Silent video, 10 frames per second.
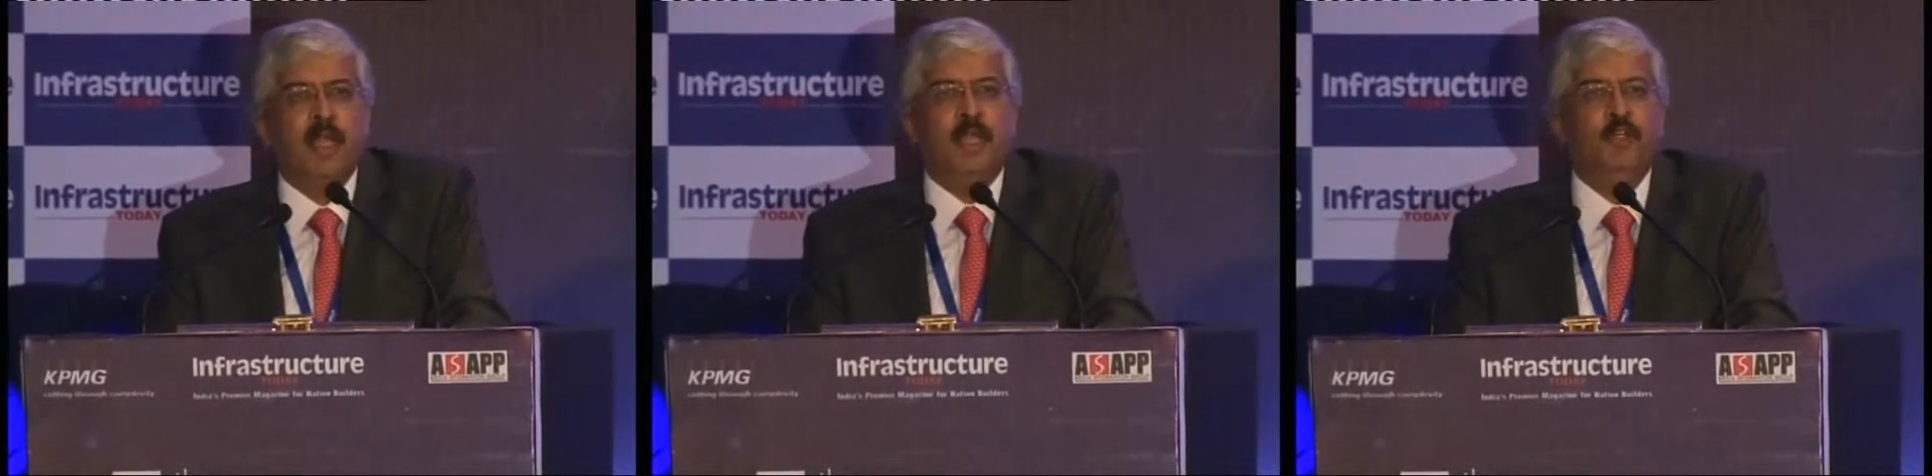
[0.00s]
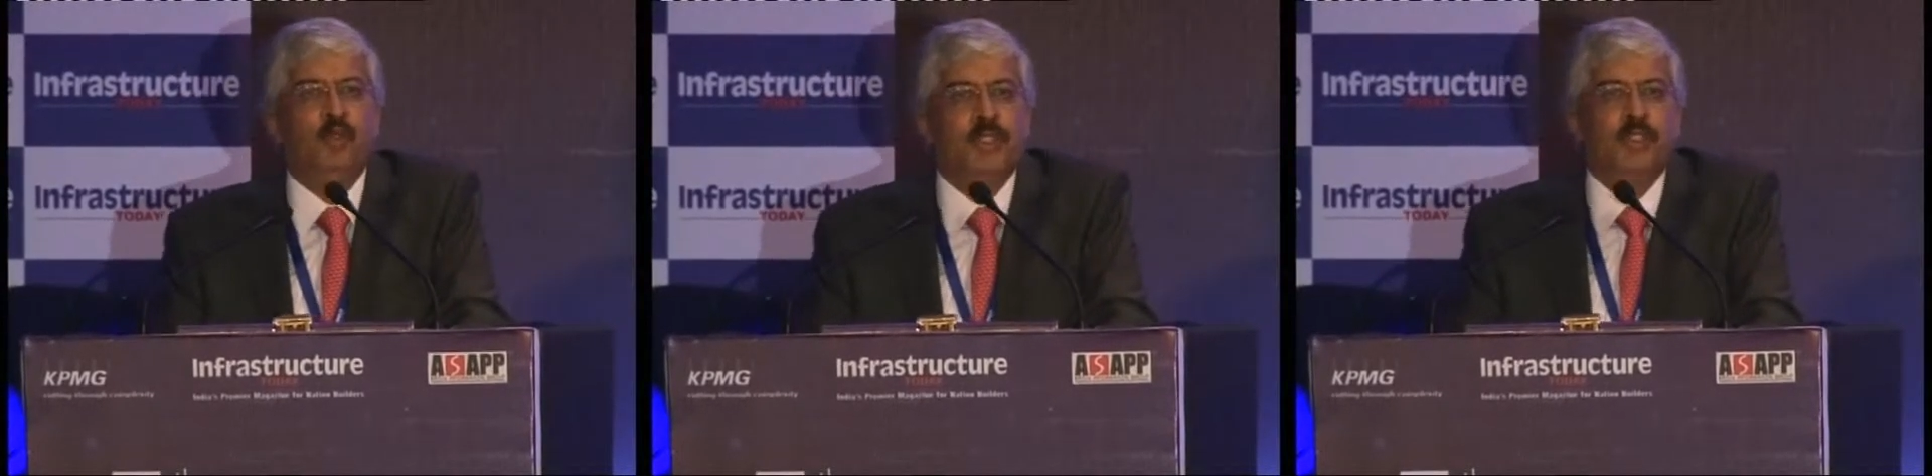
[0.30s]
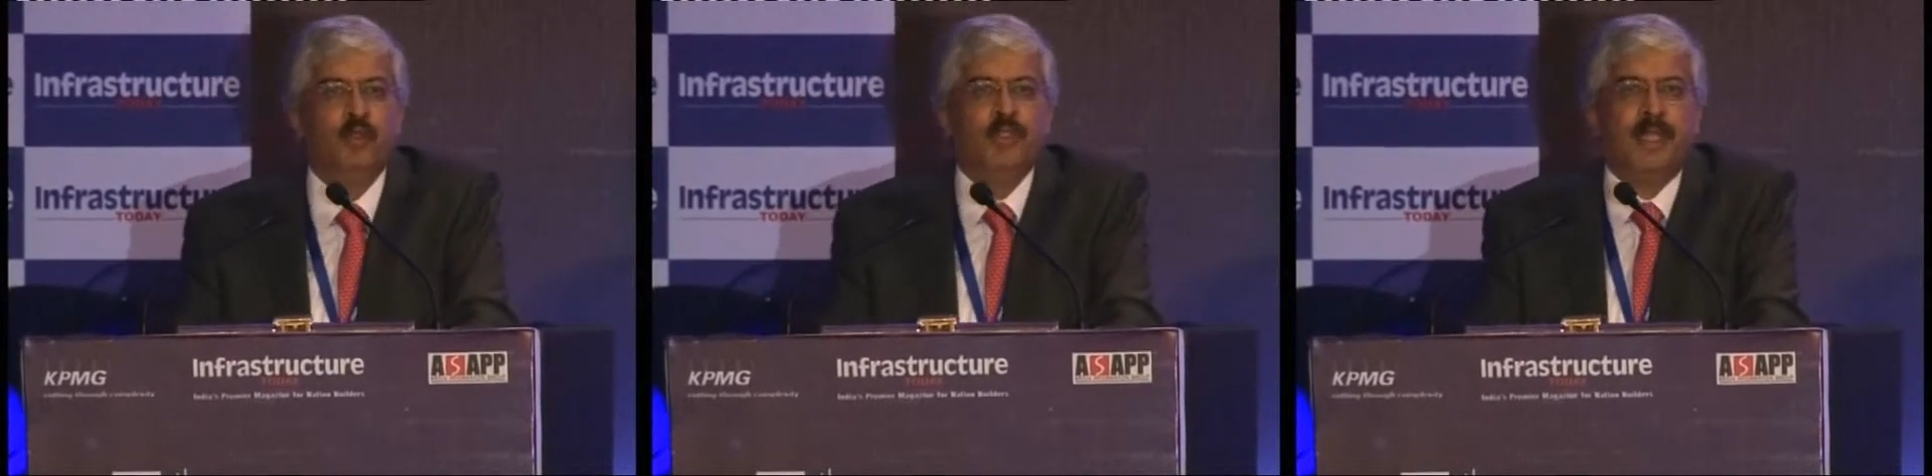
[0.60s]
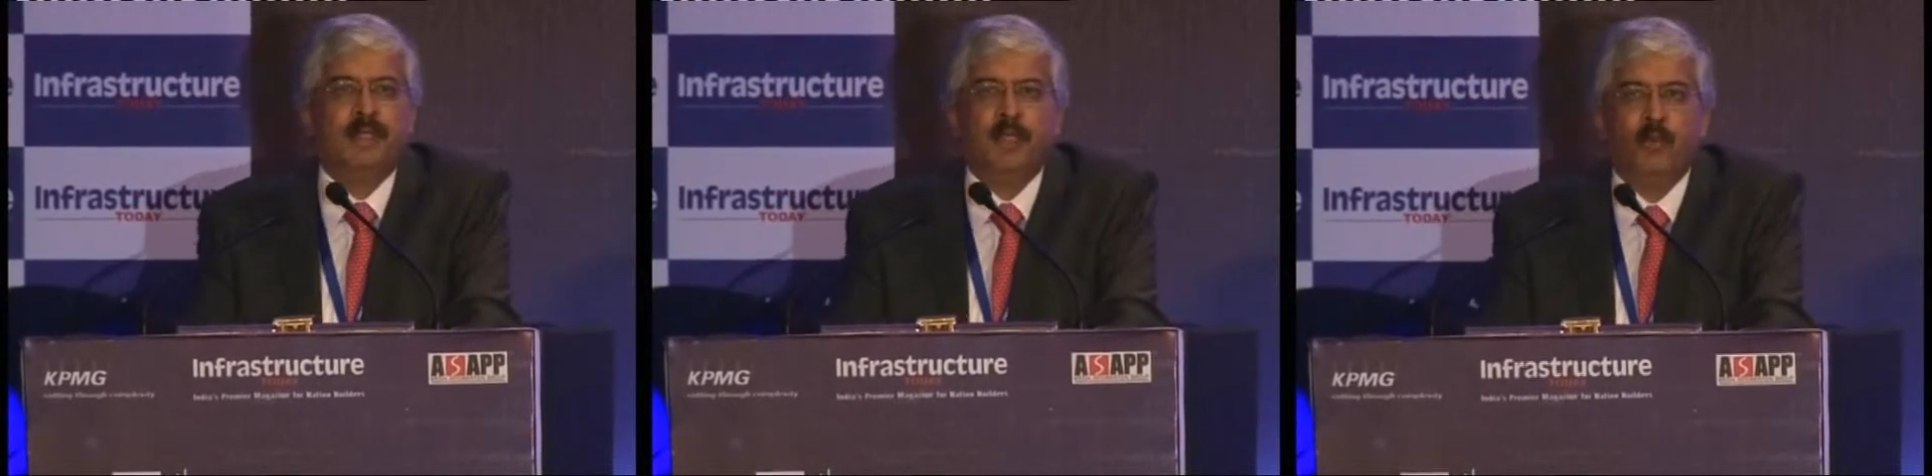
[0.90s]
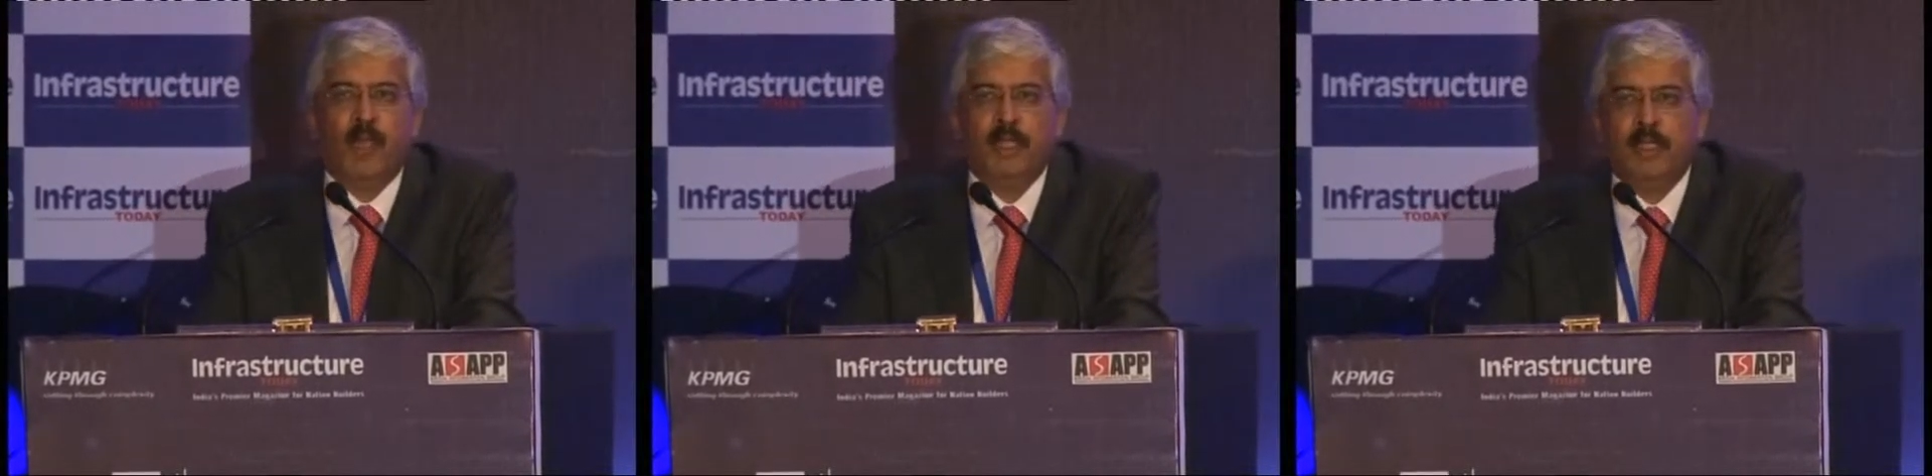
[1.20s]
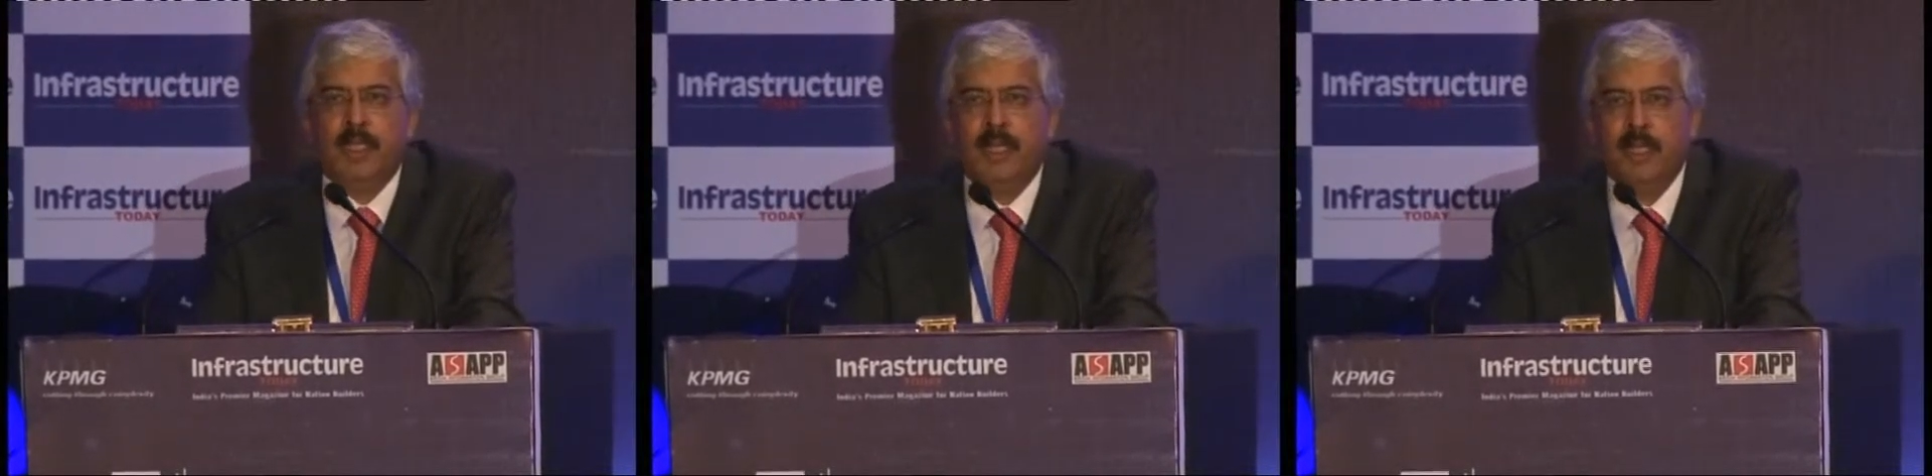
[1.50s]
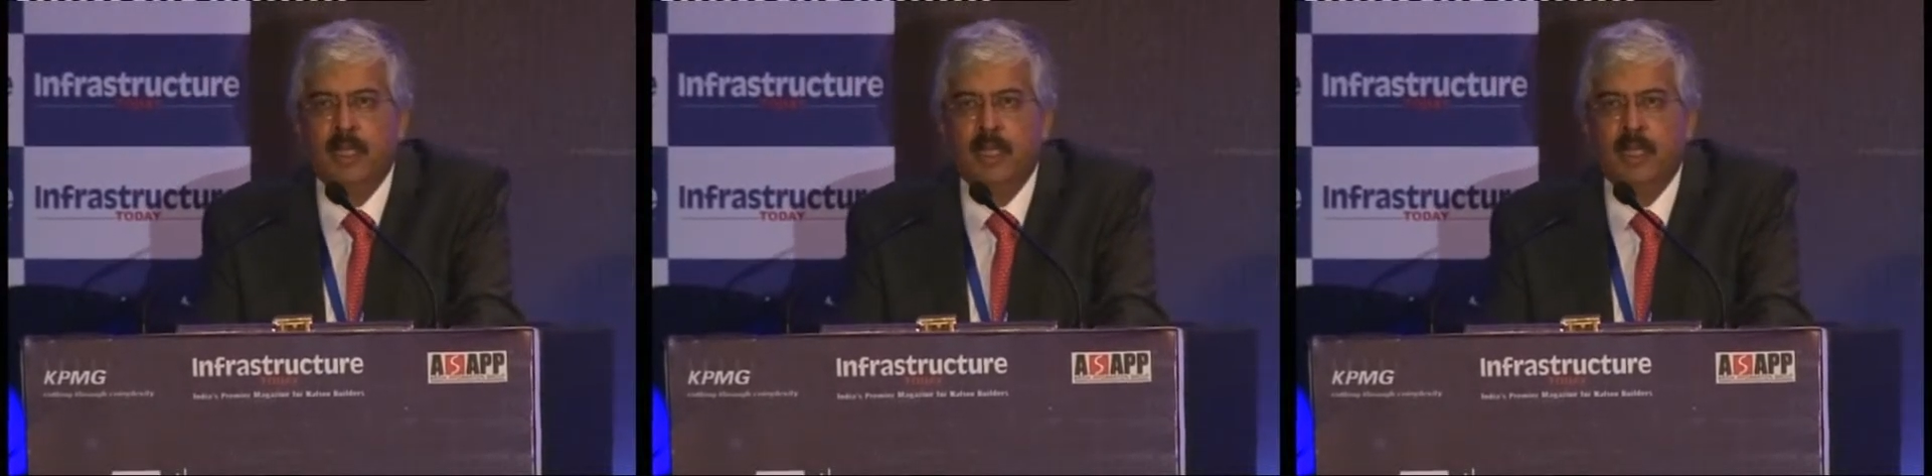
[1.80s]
issues associated with the